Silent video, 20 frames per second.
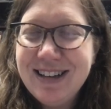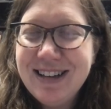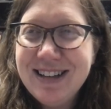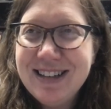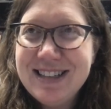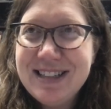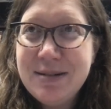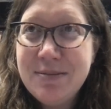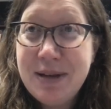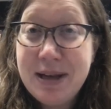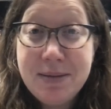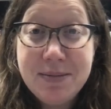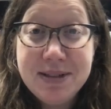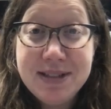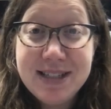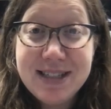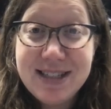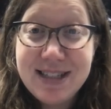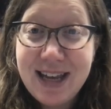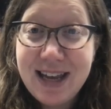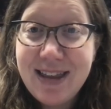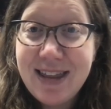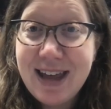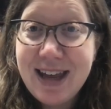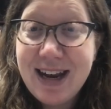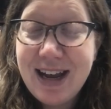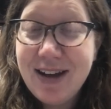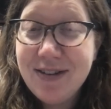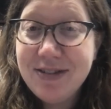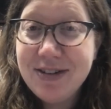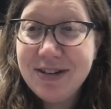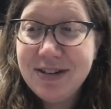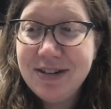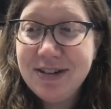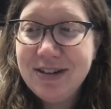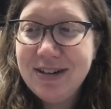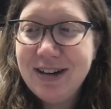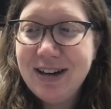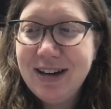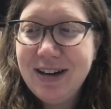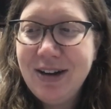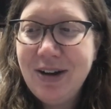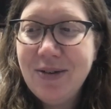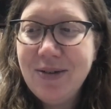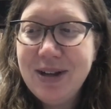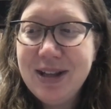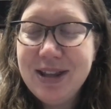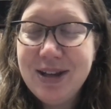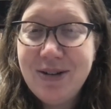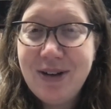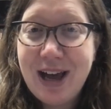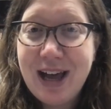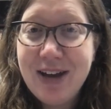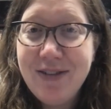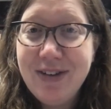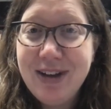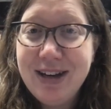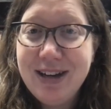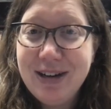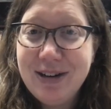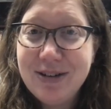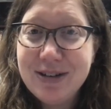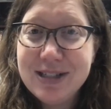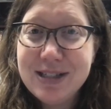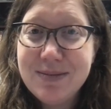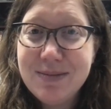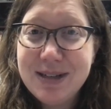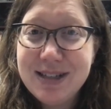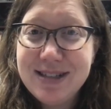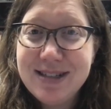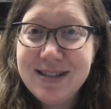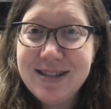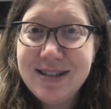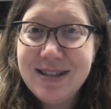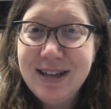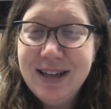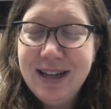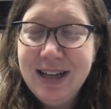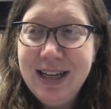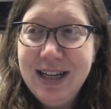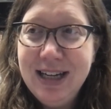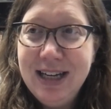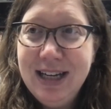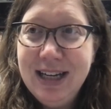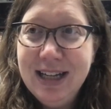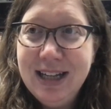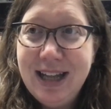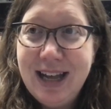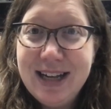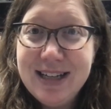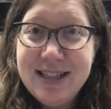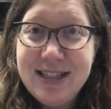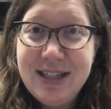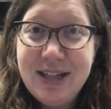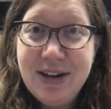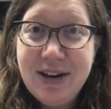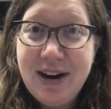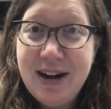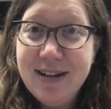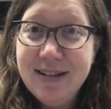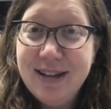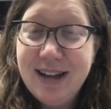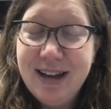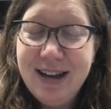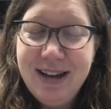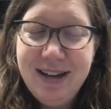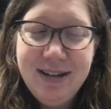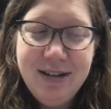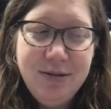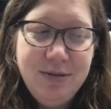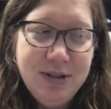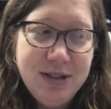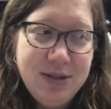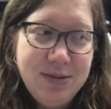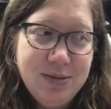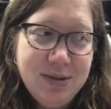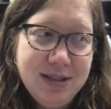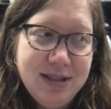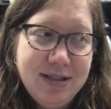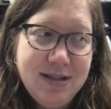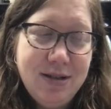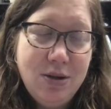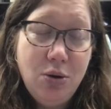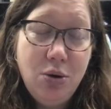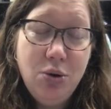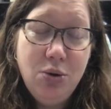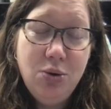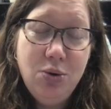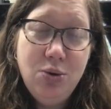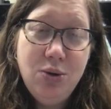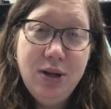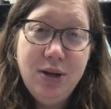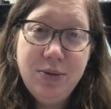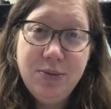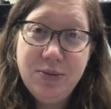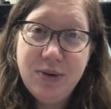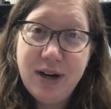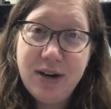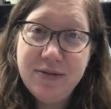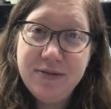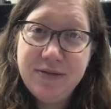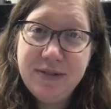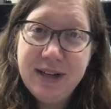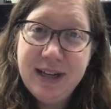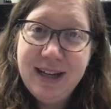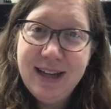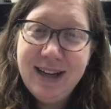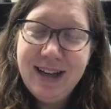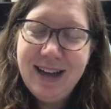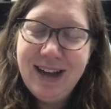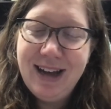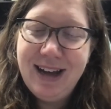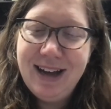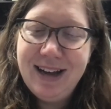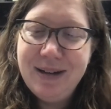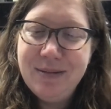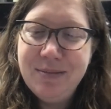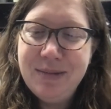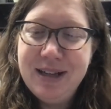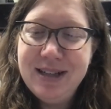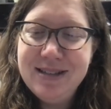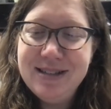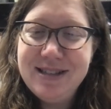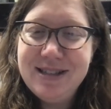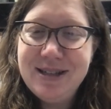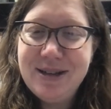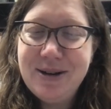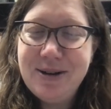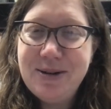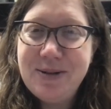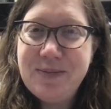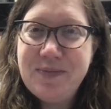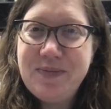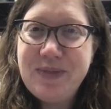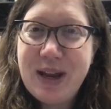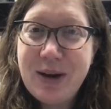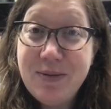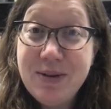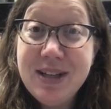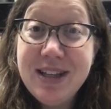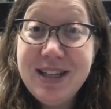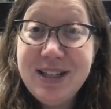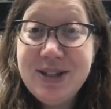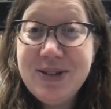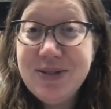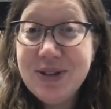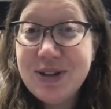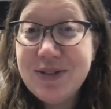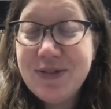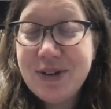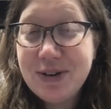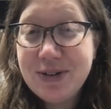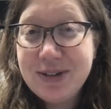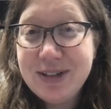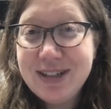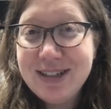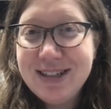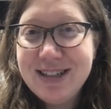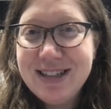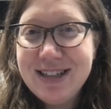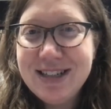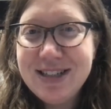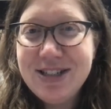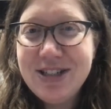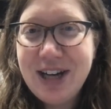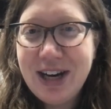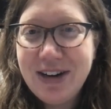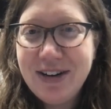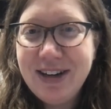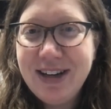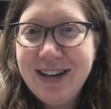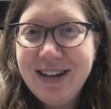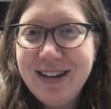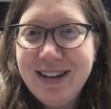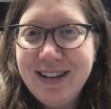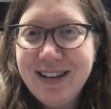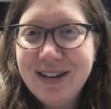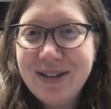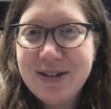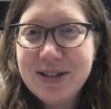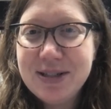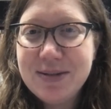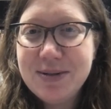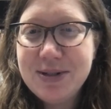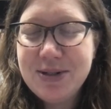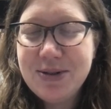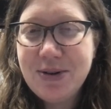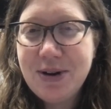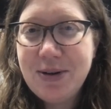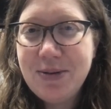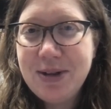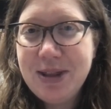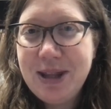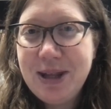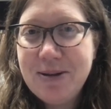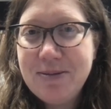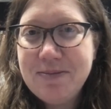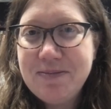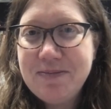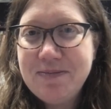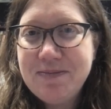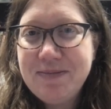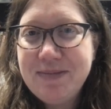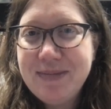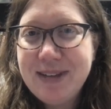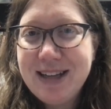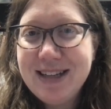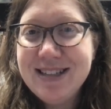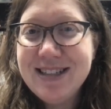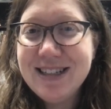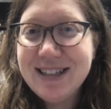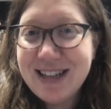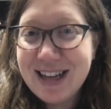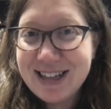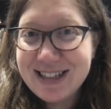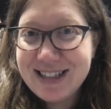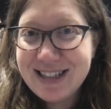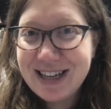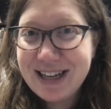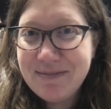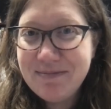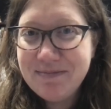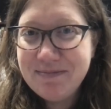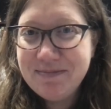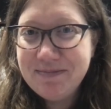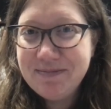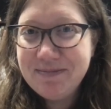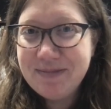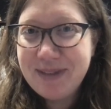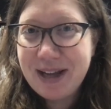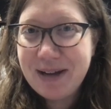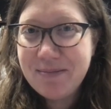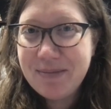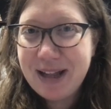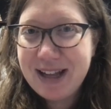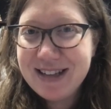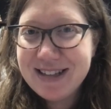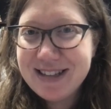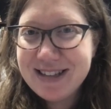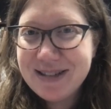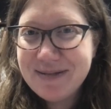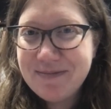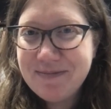to be able to say that after going through Advent and Christmas last year online, which was rough. And so I really do look forward to sharing the Christmas joy with you. Until next time, God bless.